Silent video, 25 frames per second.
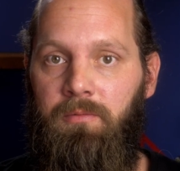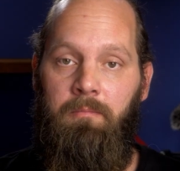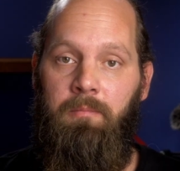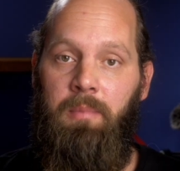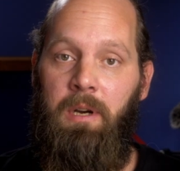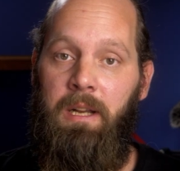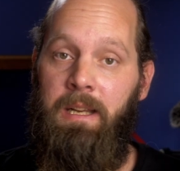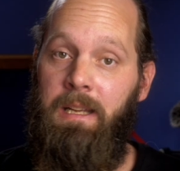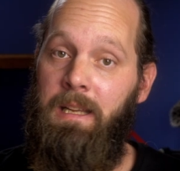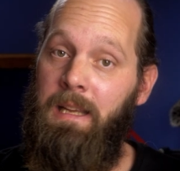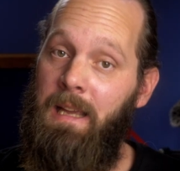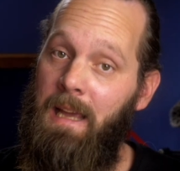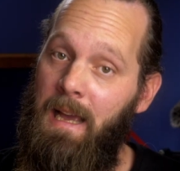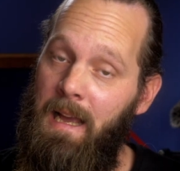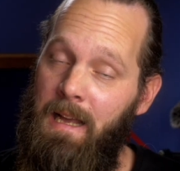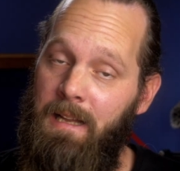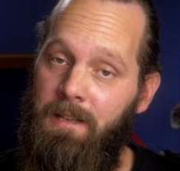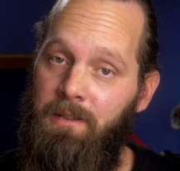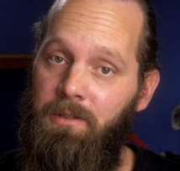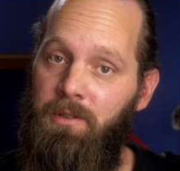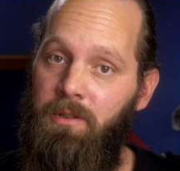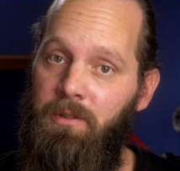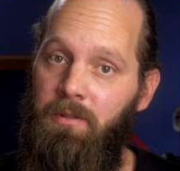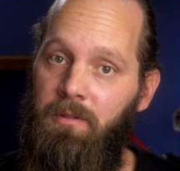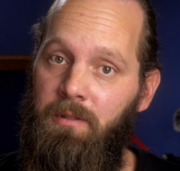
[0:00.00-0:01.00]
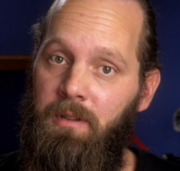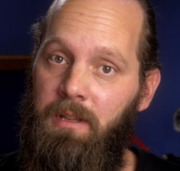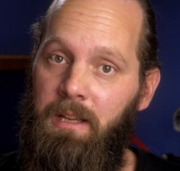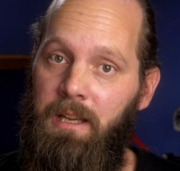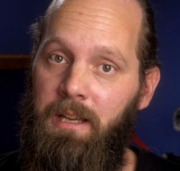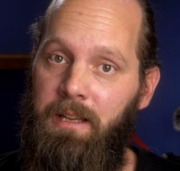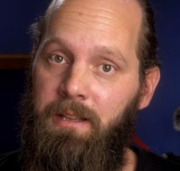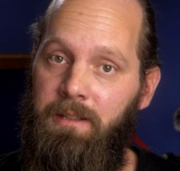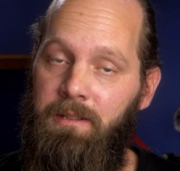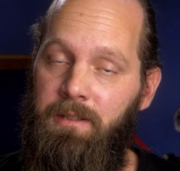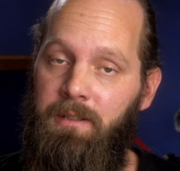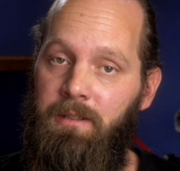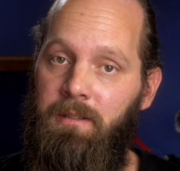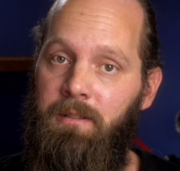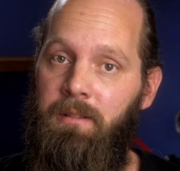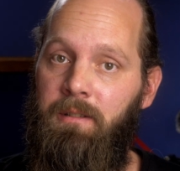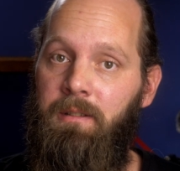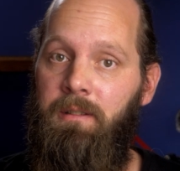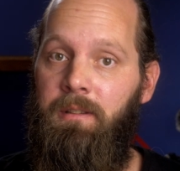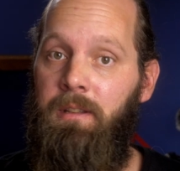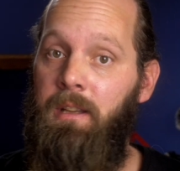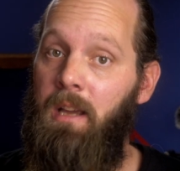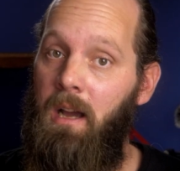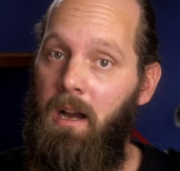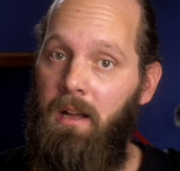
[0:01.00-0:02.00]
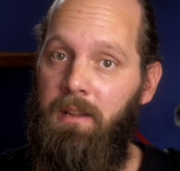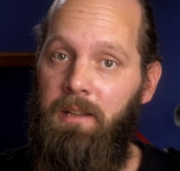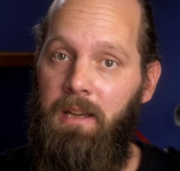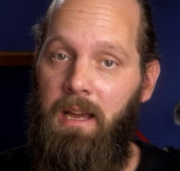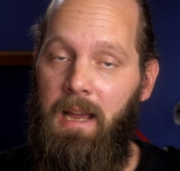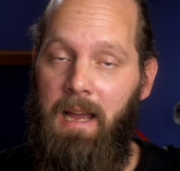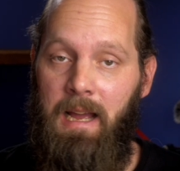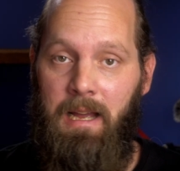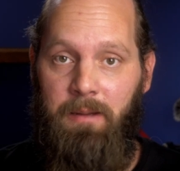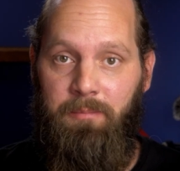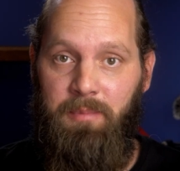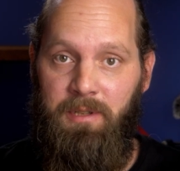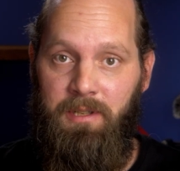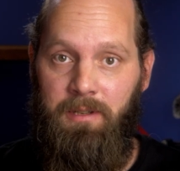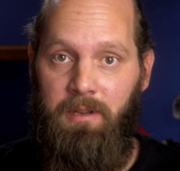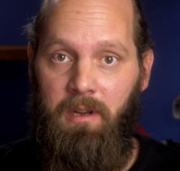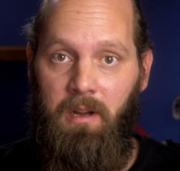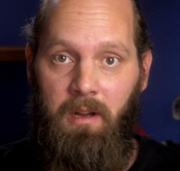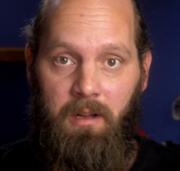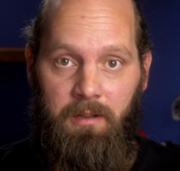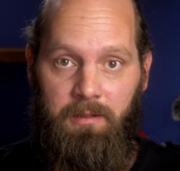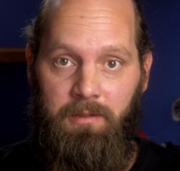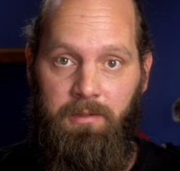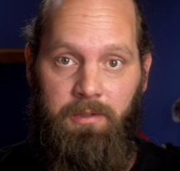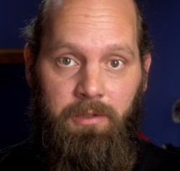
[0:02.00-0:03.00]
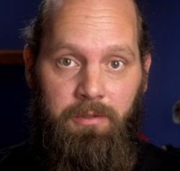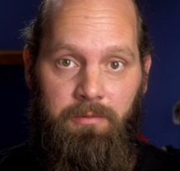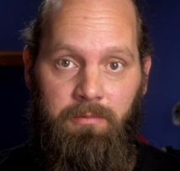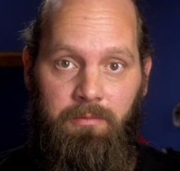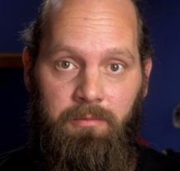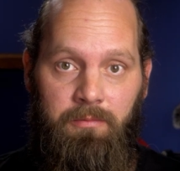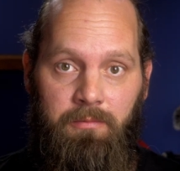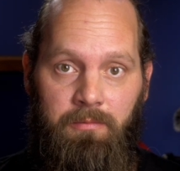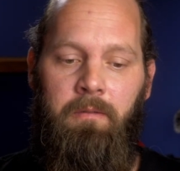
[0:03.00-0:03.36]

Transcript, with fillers: But it can do things the other apps can't do.